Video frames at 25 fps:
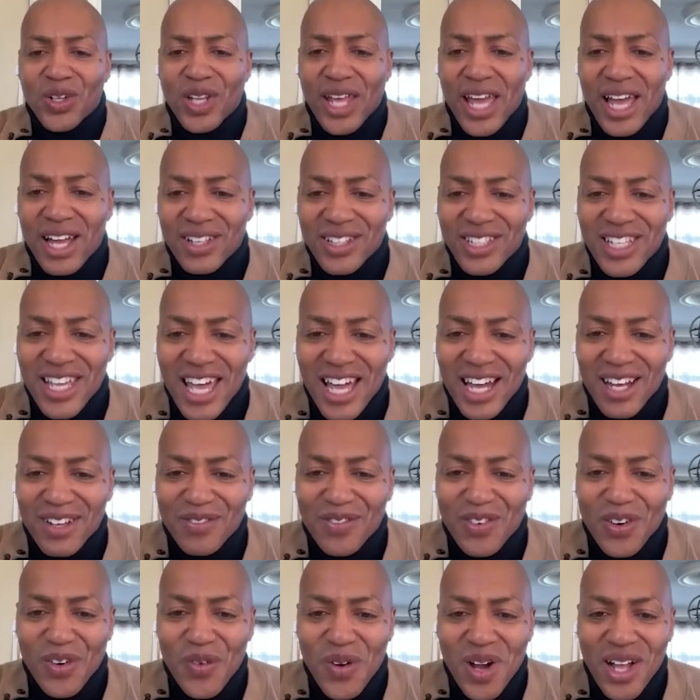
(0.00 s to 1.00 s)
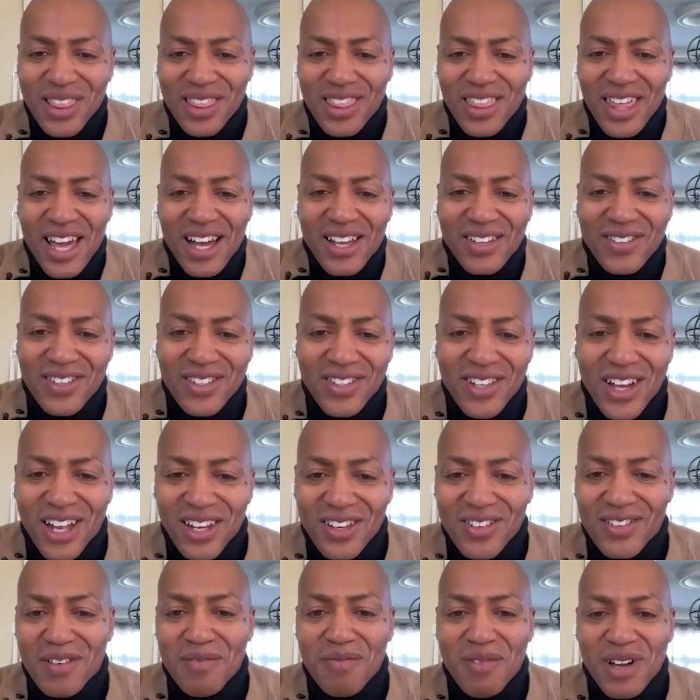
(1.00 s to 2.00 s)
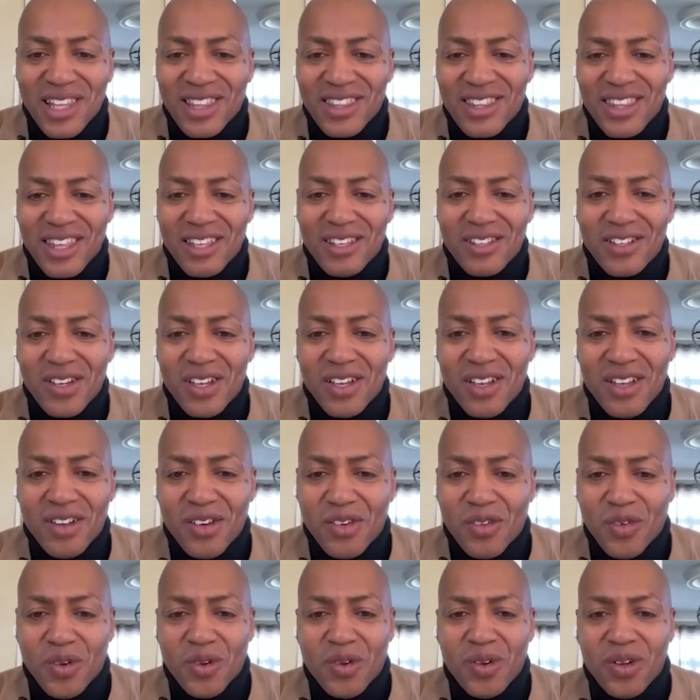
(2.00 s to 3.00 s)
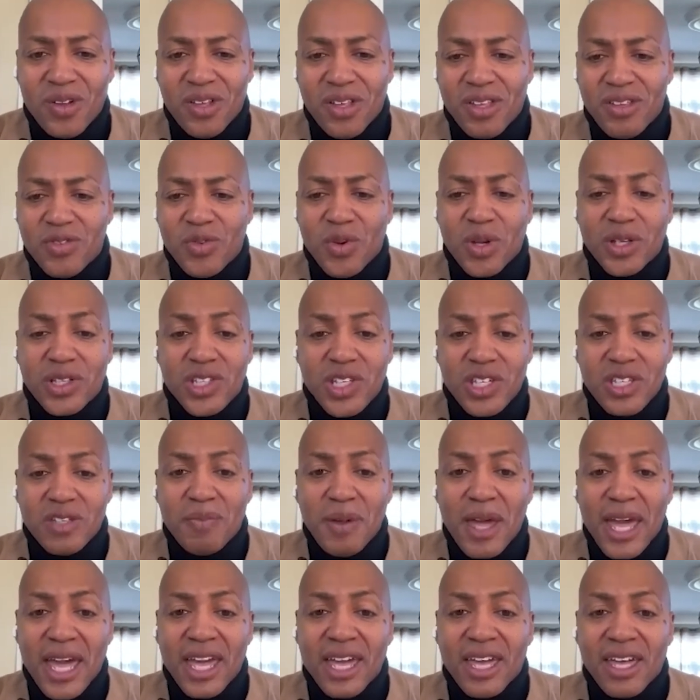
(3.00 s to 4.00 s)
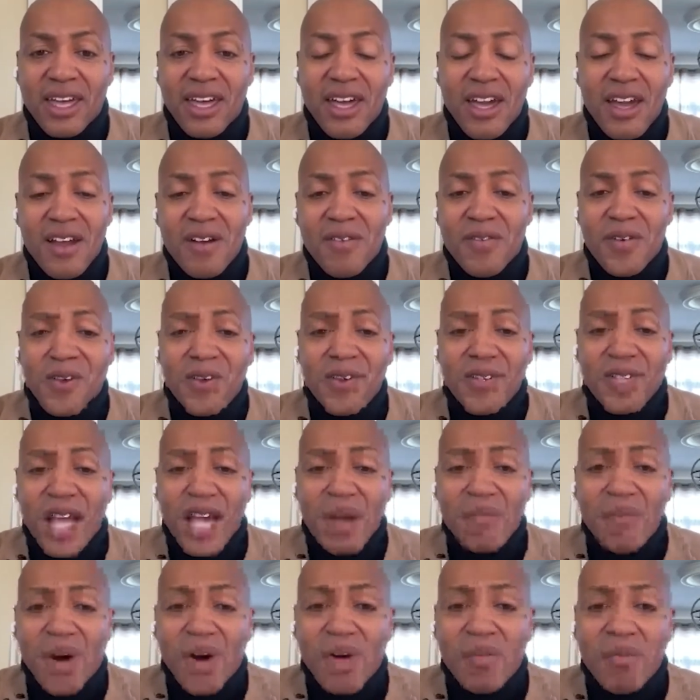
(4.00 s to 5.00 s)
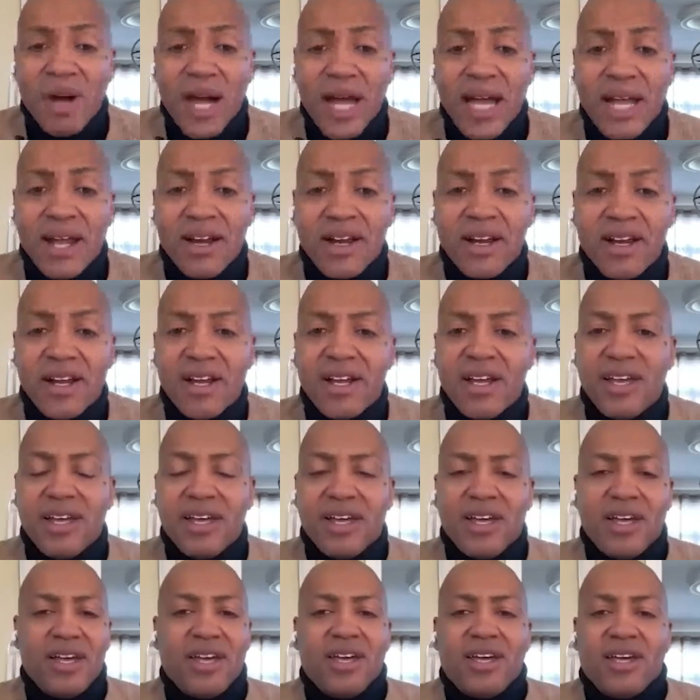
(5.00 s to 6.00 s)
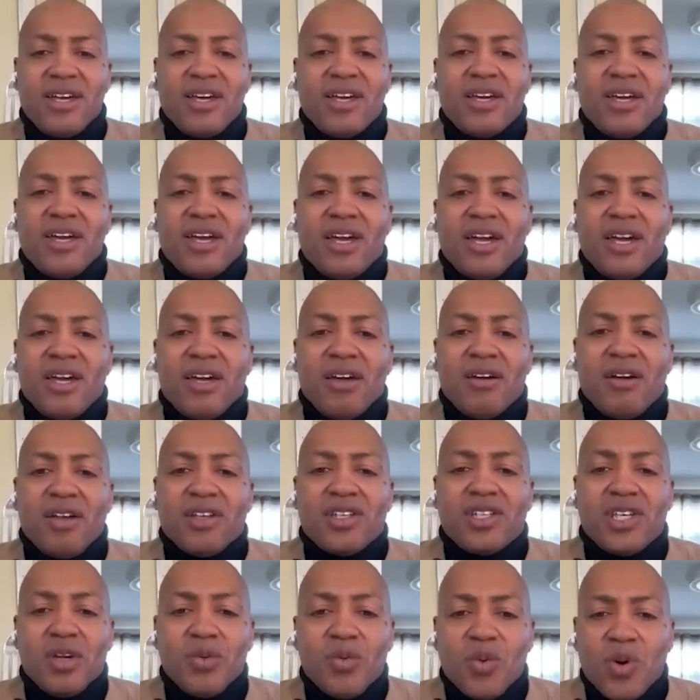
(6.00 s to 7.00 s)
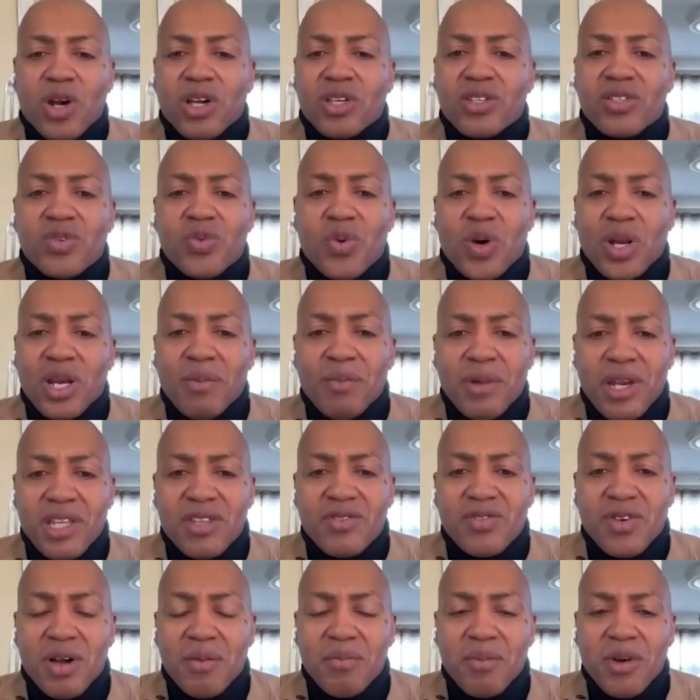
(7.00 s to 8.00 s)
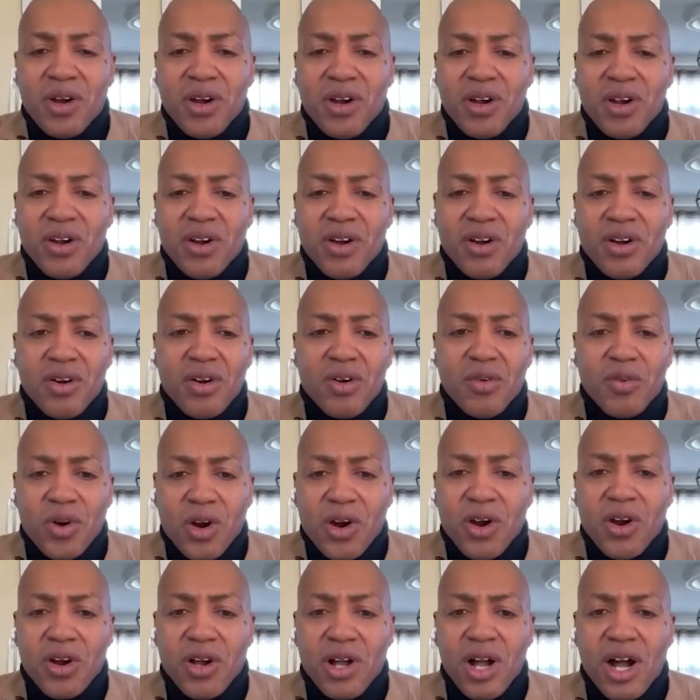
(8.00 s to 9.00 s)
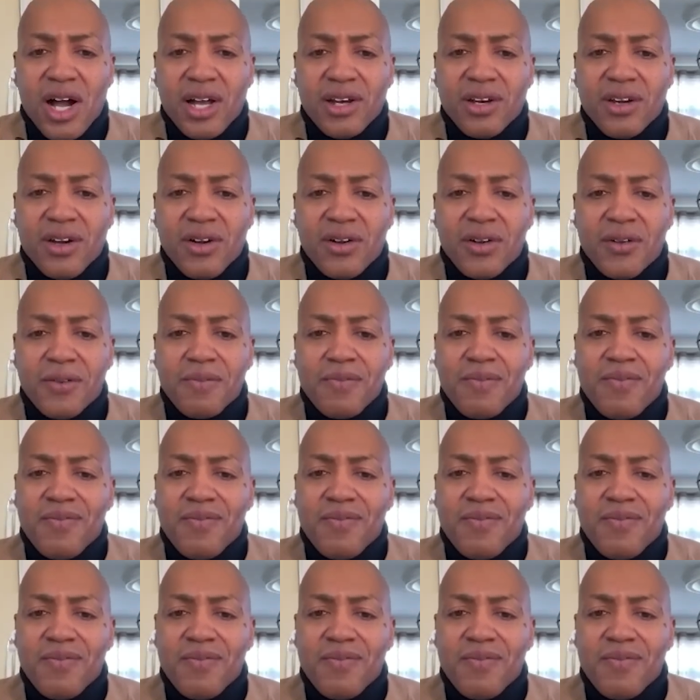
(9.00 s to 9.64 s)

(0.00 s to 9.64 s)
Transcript: downtown for $1,000 a month is, is what she's paying. First time home buyer. She works 20 minutes from her, her condo.